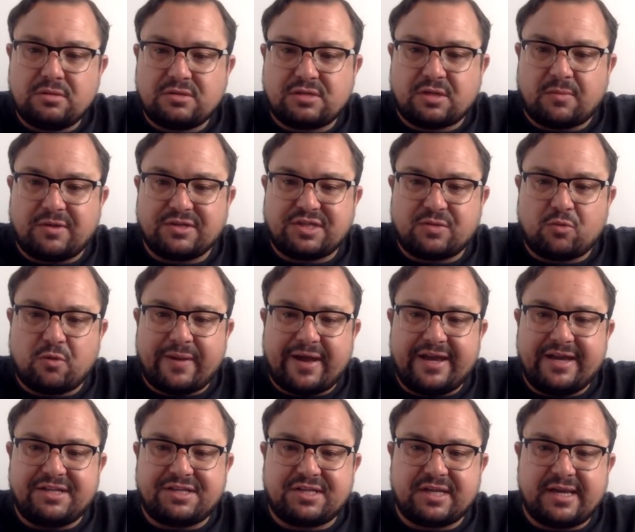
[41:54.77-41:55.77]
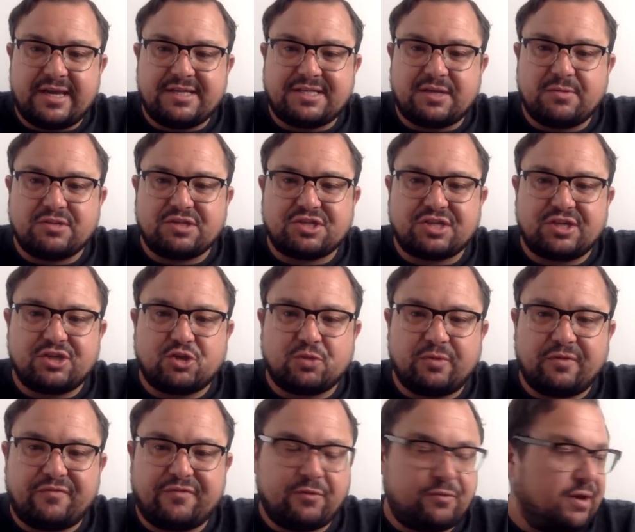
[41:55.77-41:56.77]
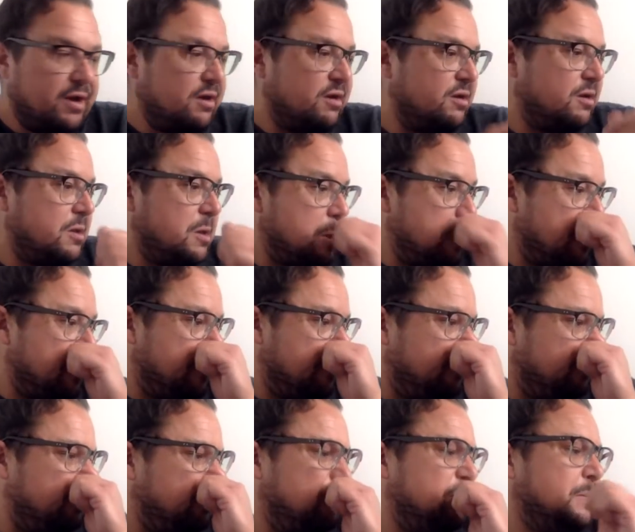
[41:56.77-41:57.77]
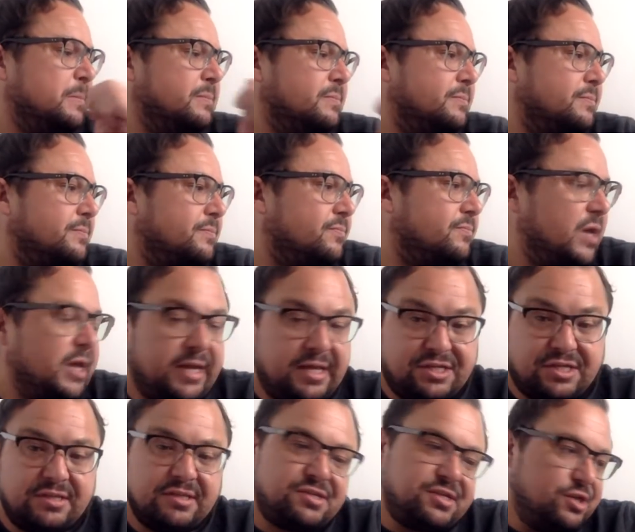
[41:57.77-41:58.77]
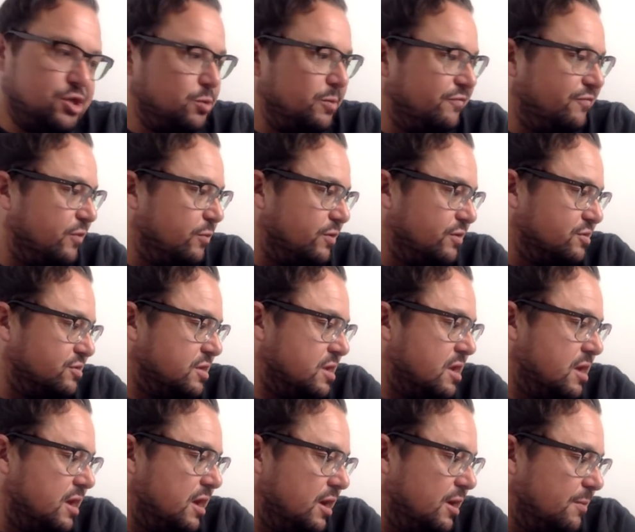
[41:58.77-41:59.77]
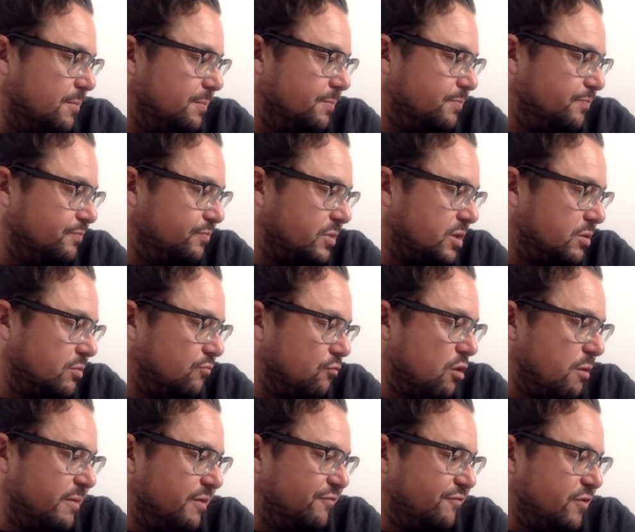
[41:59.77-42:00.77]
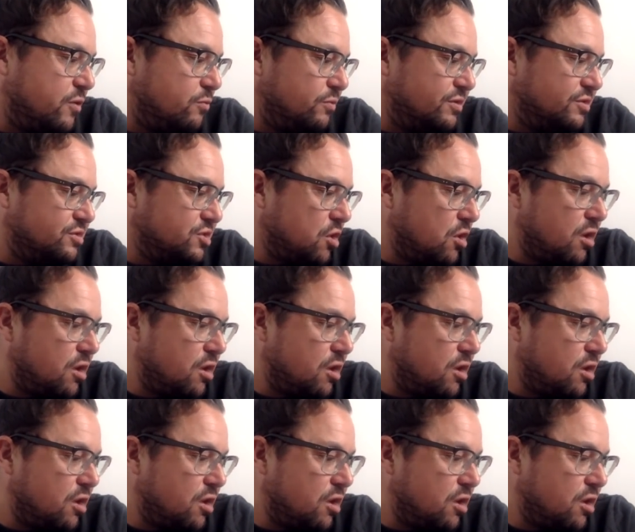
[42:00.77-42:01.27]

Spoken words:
Someone said, what about ET? ET was a central midfielder. And he's in the central midfielders. Right midfielders,